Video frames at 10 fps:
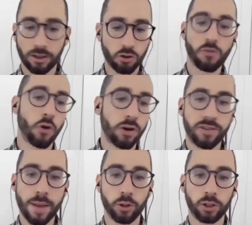So, for
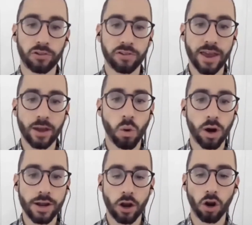example, just to take one
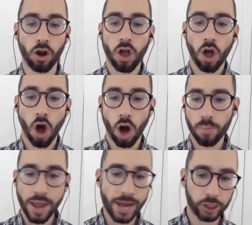here, on
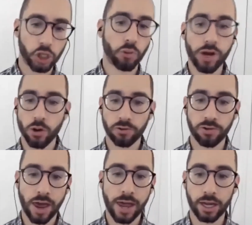page three, you're
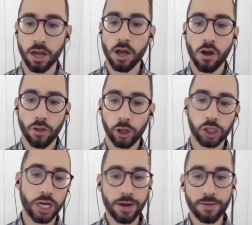saying the
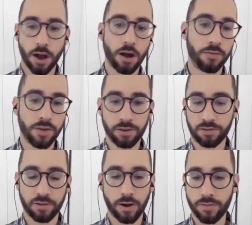chief of
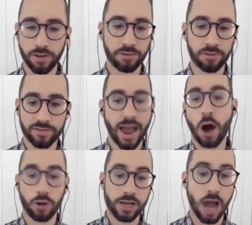this of this
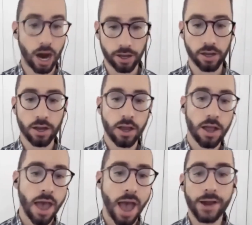town in Ghana,
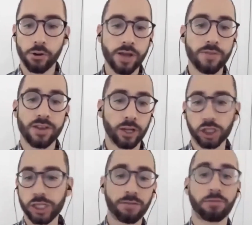and you're giving the
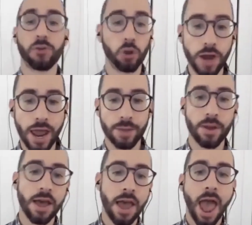chief's full name
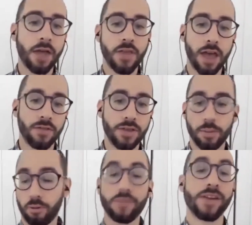and then the
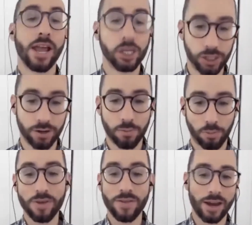abbreviation,
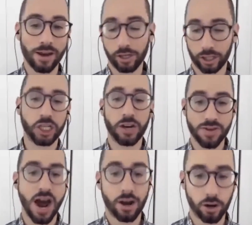abbreviated uh, Chief
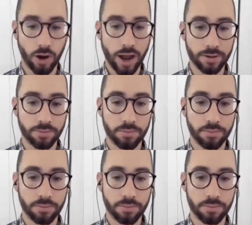Nana, right?